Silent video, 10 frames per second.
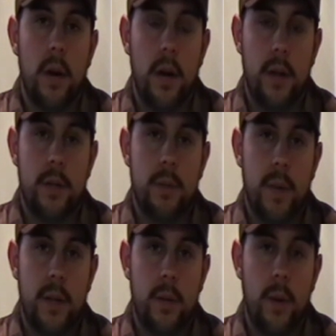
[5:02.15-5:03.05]
Others
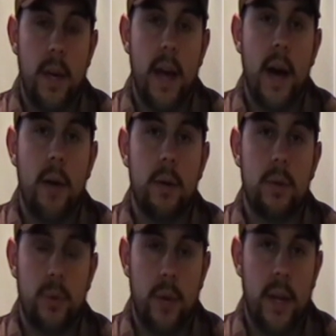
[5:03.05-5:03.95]
made their way
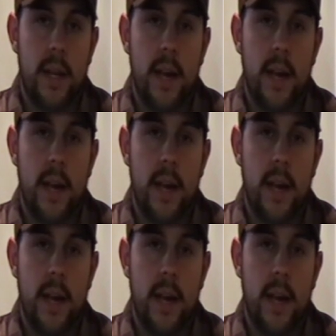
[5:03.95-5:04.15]
out through any